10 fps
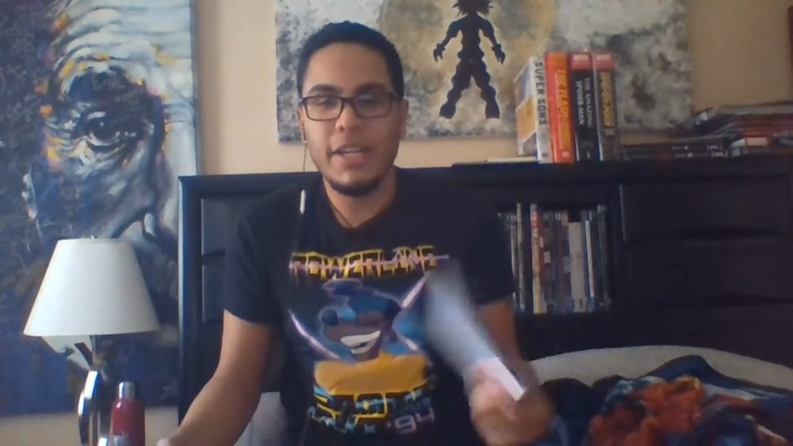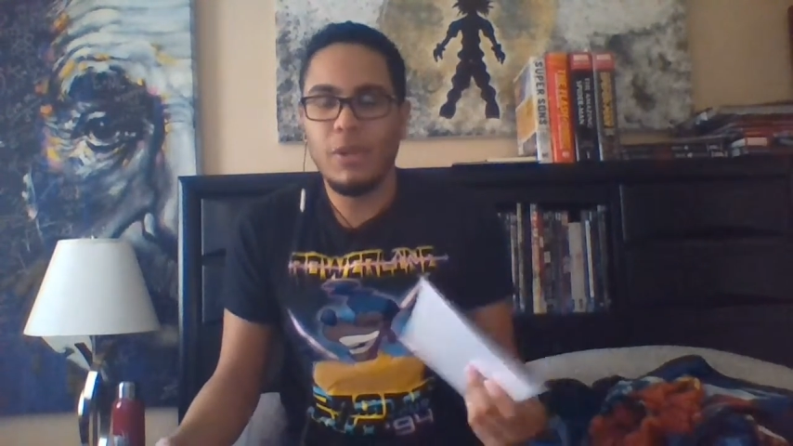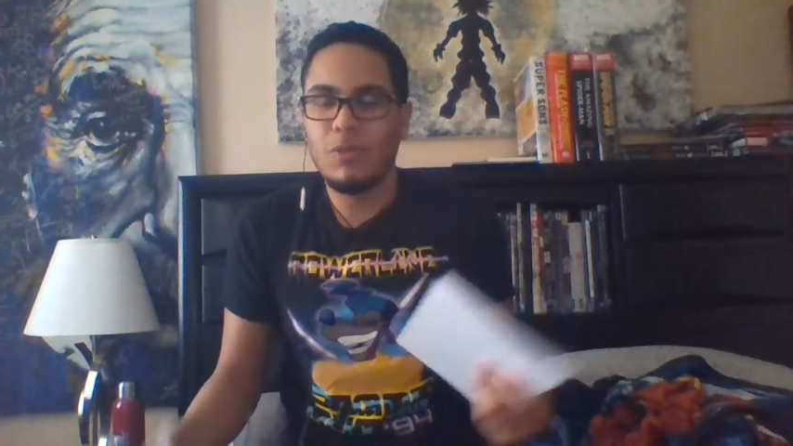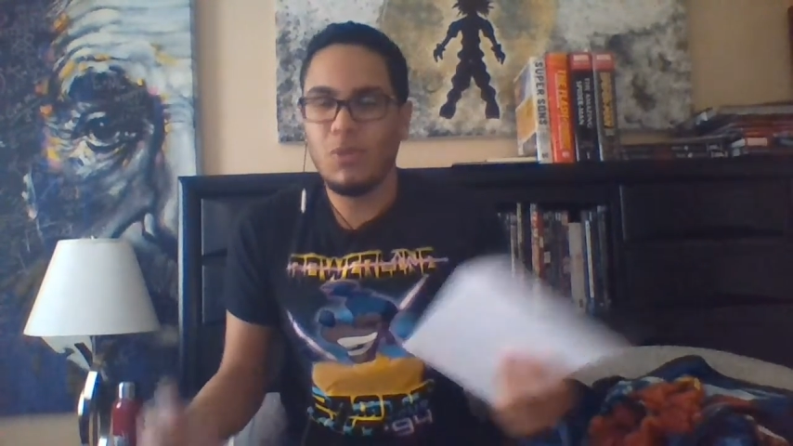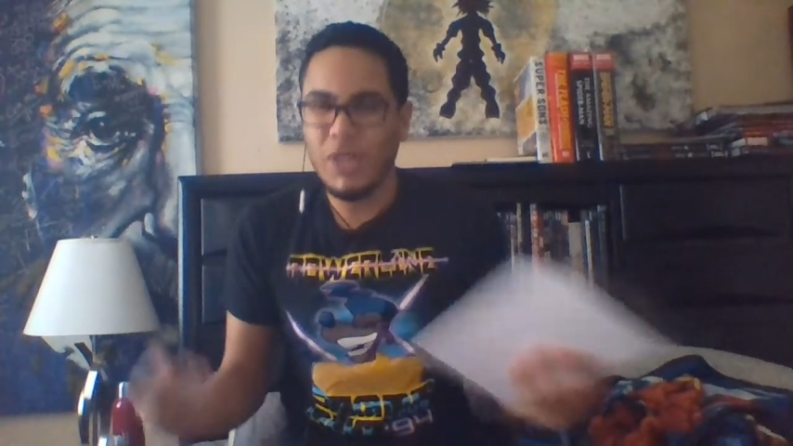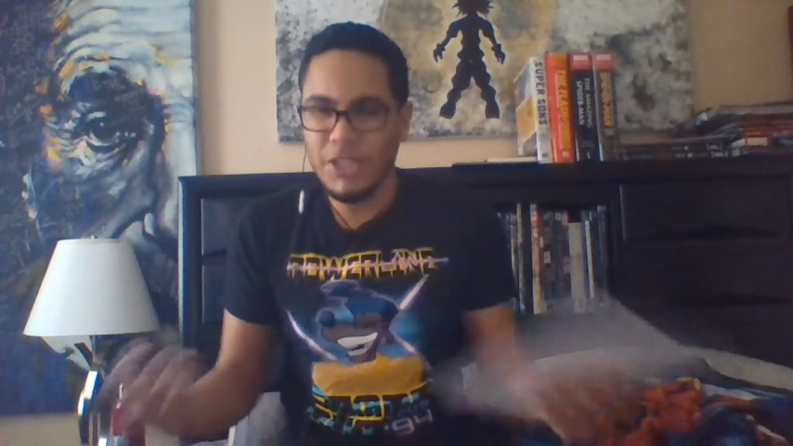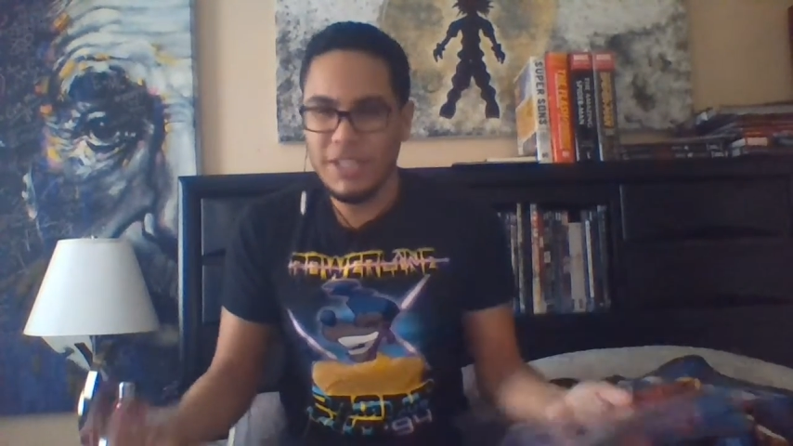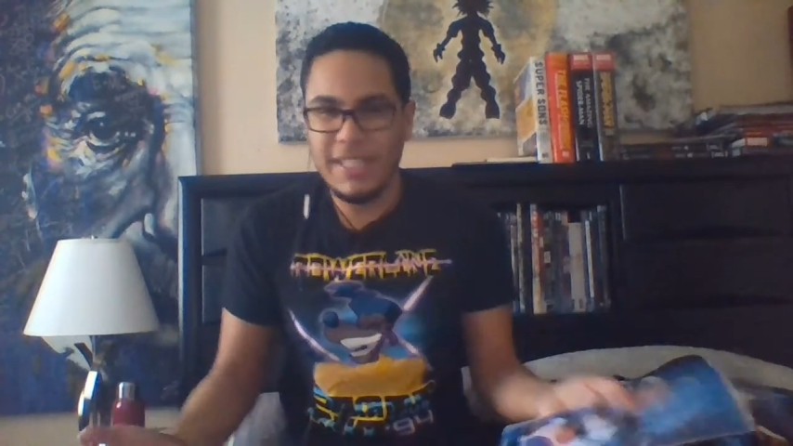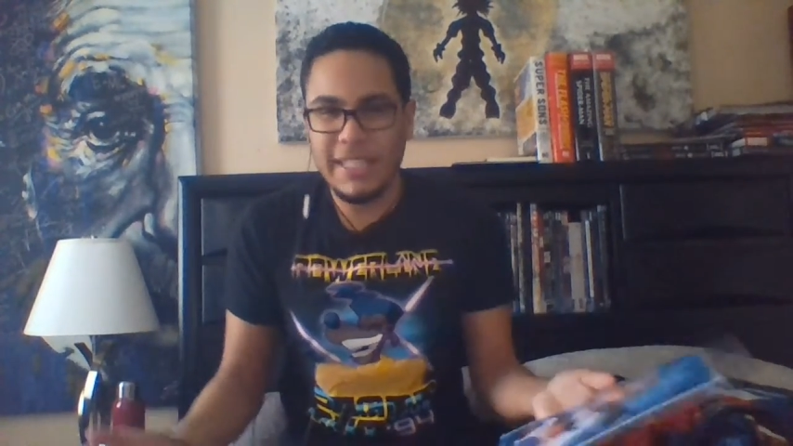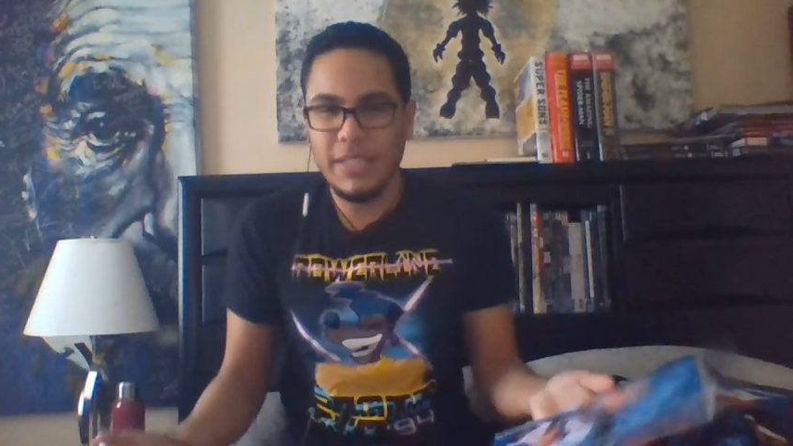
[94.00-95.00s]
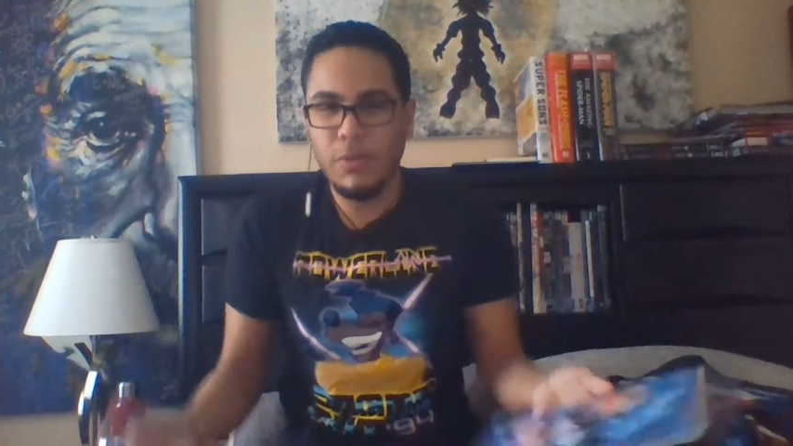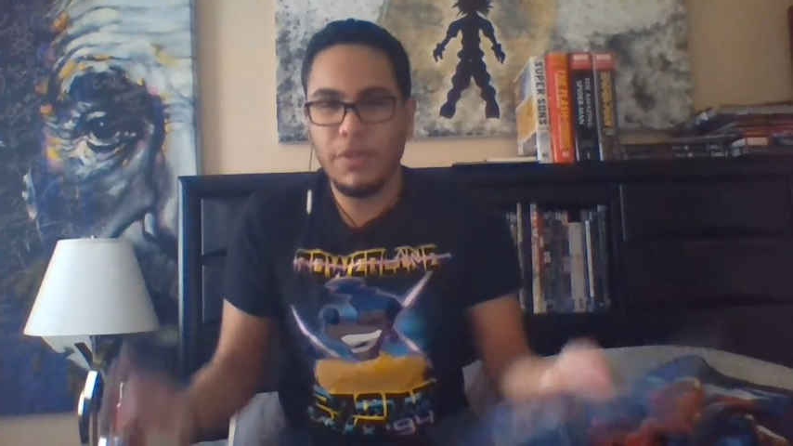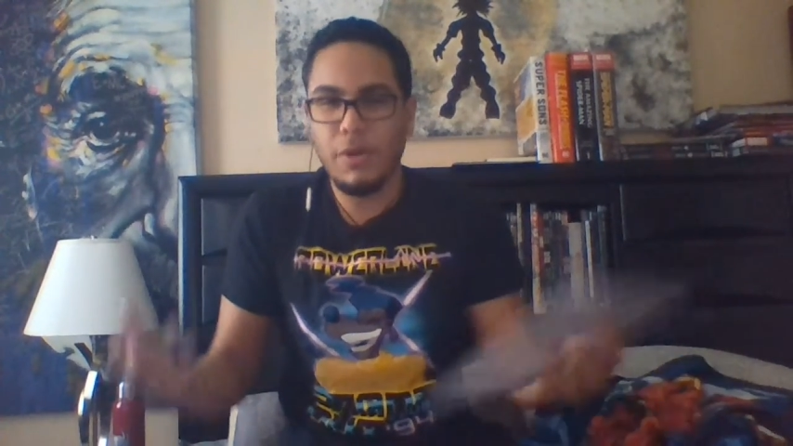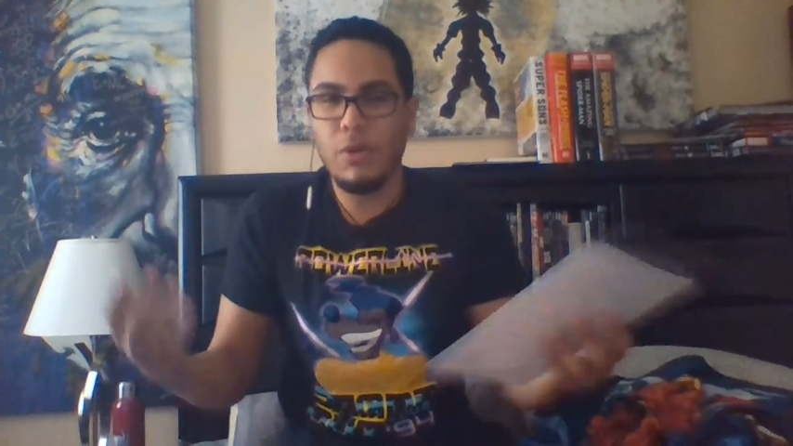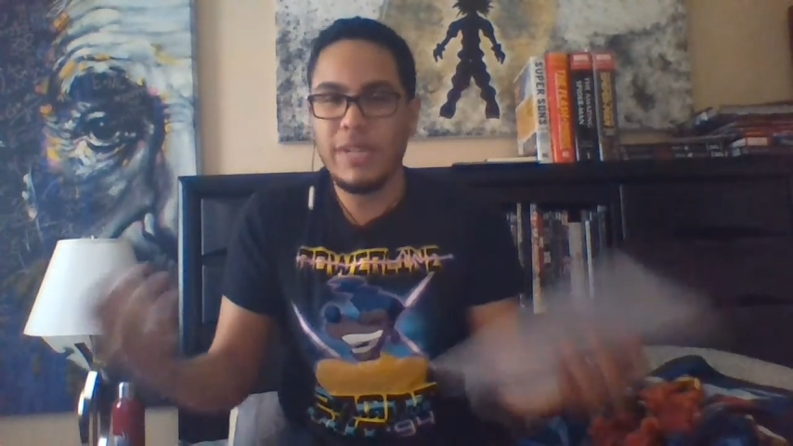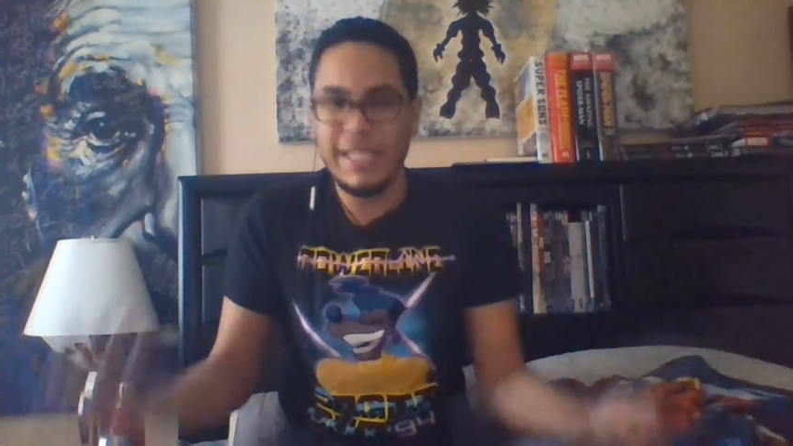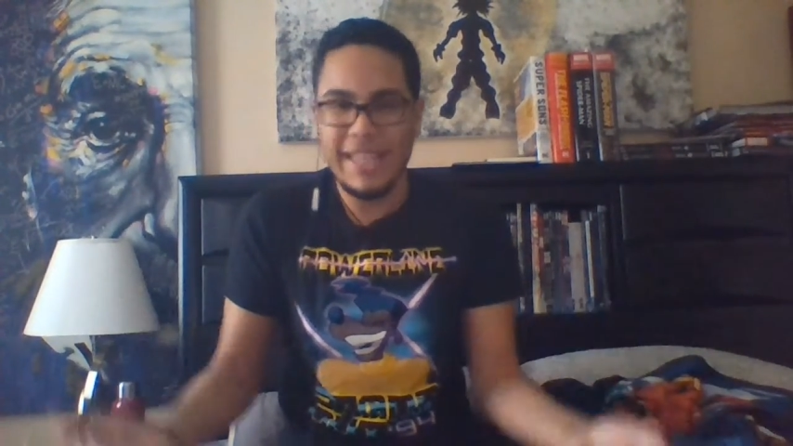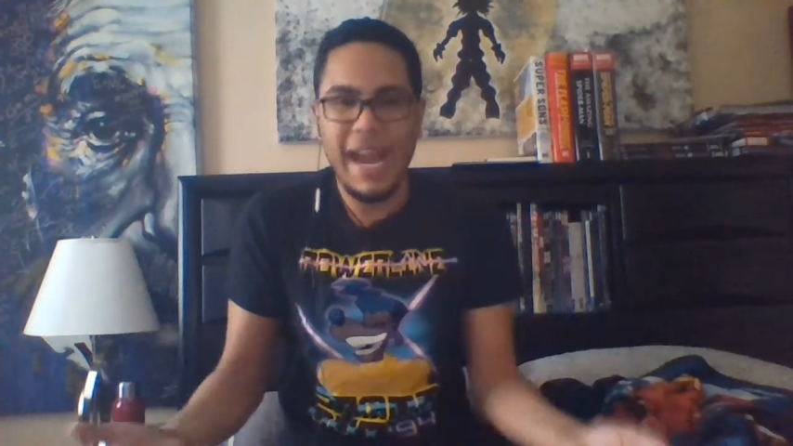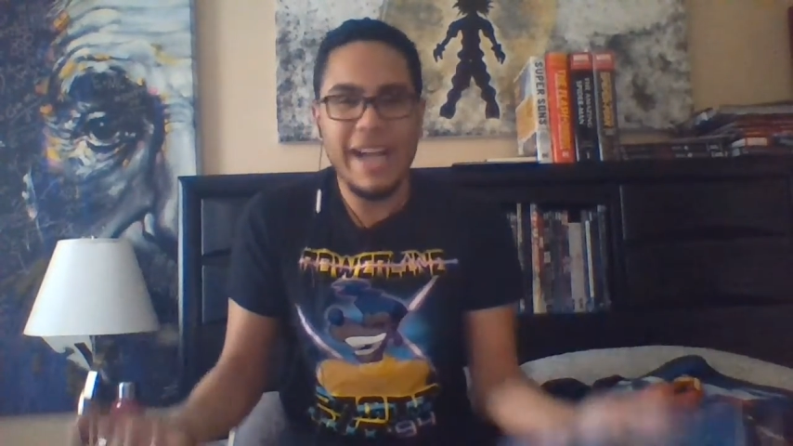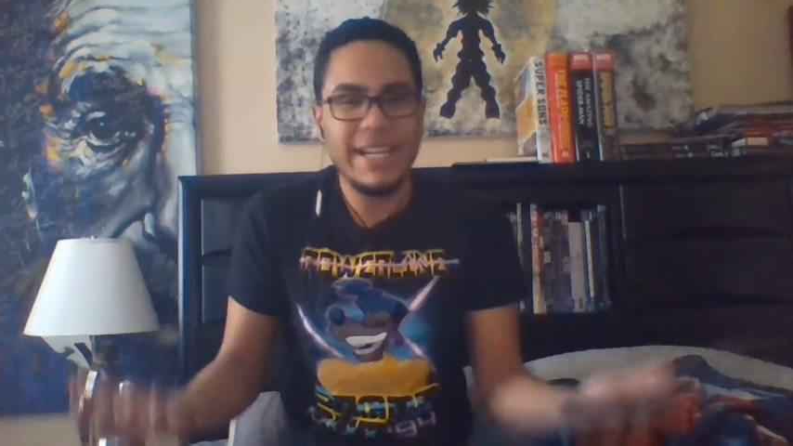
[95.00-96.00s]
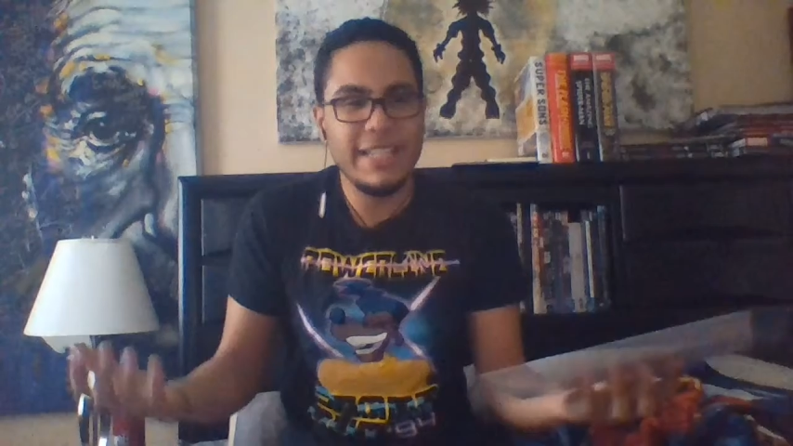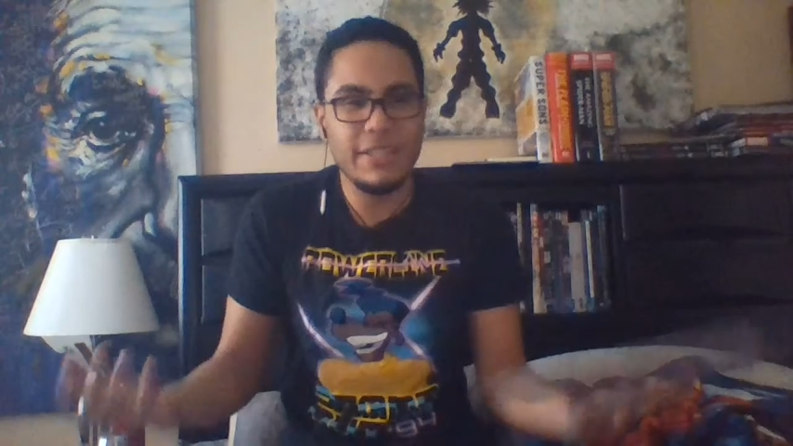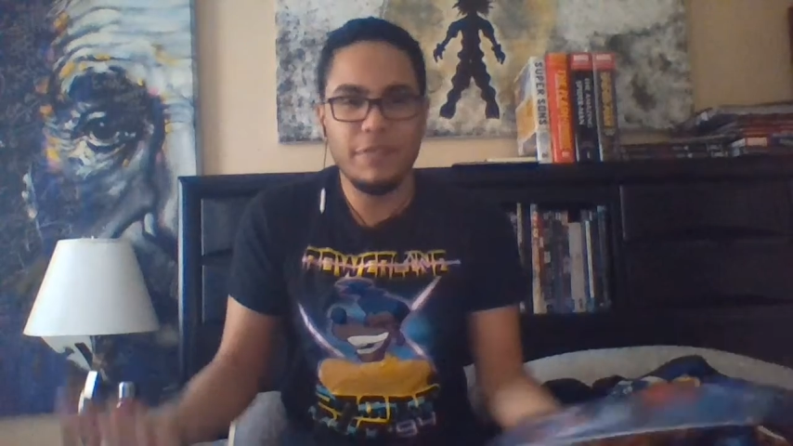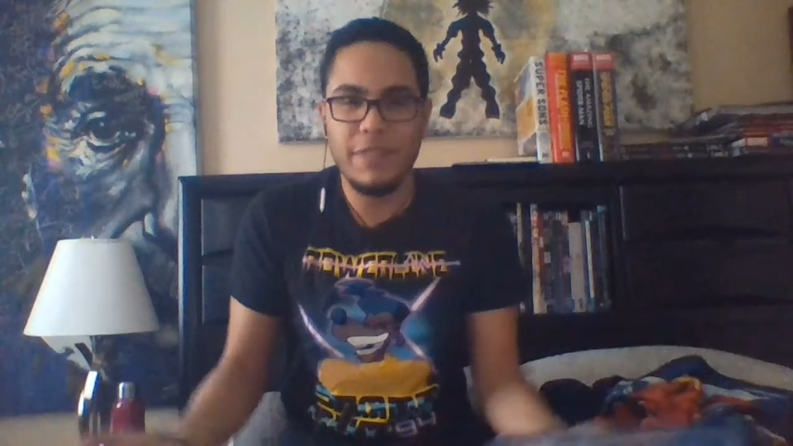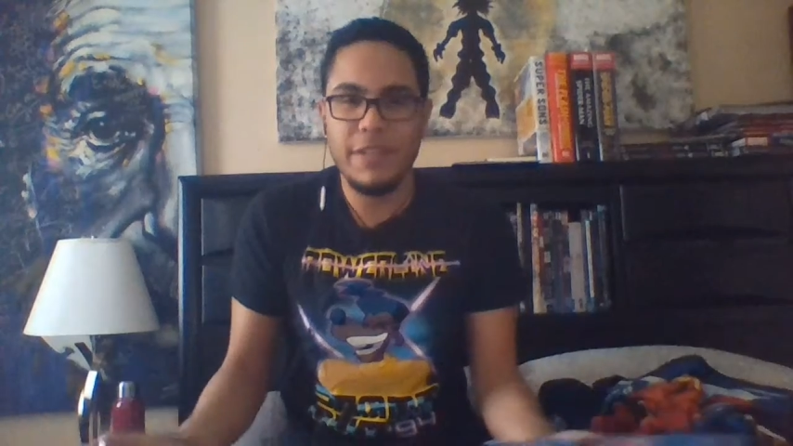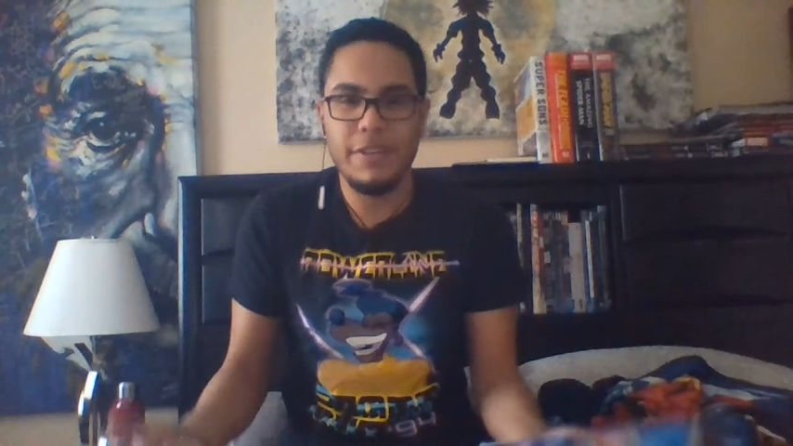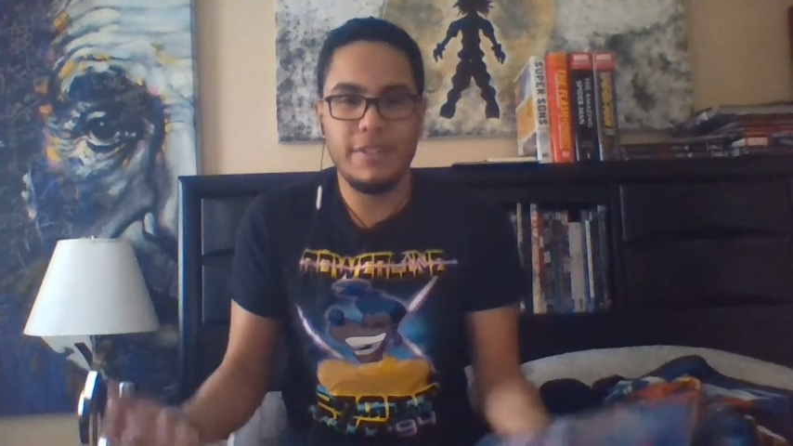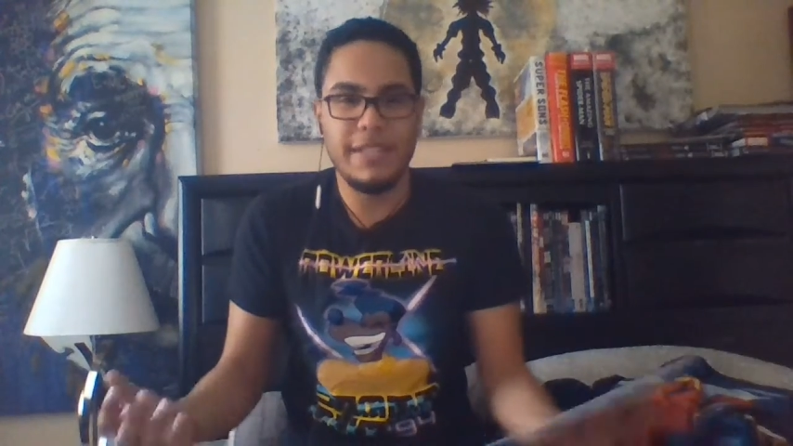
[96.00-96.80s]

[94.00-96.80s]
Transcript: Crush is dealing with her own anxieties and fears,